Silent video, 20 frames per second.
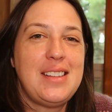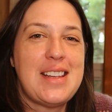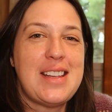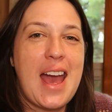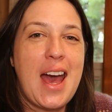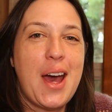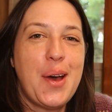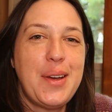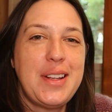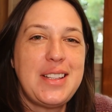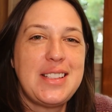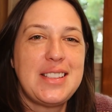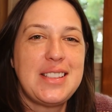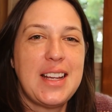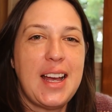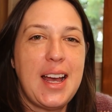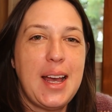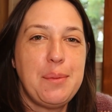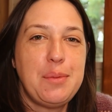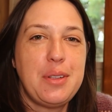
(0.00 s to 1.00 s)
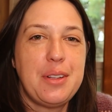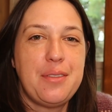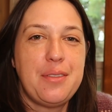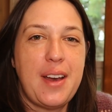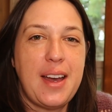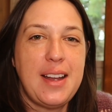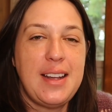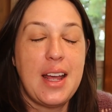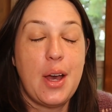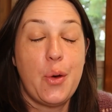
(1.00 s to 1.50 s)
Now it's time to
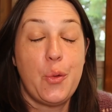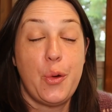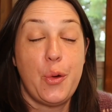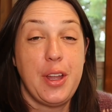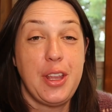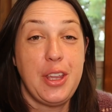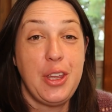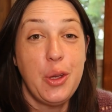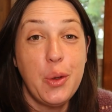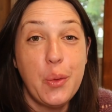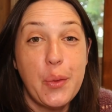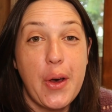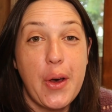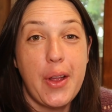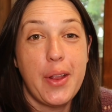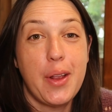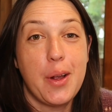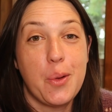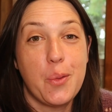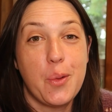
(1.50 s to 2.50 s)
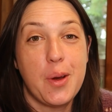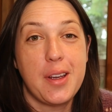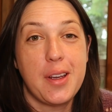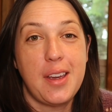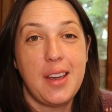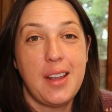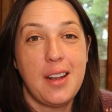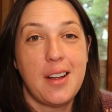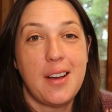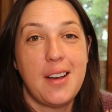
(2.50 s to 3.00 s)
find out what you all are
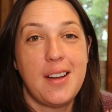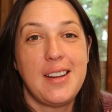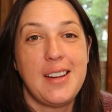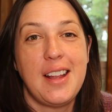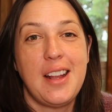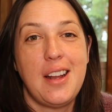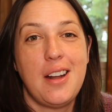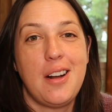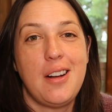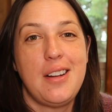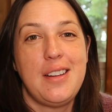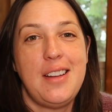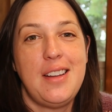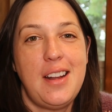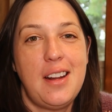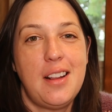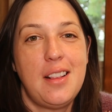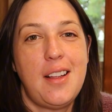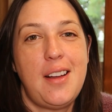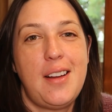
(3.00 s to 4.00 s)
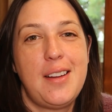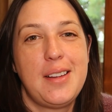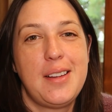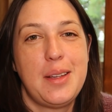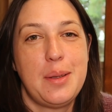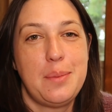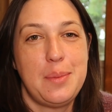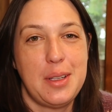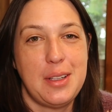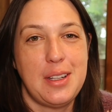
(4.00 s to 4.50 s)
working on in our Knit Along
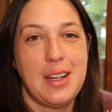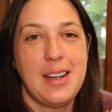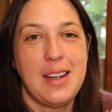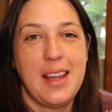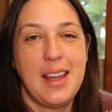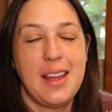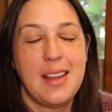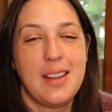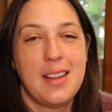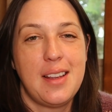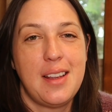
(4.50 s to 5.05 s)
community.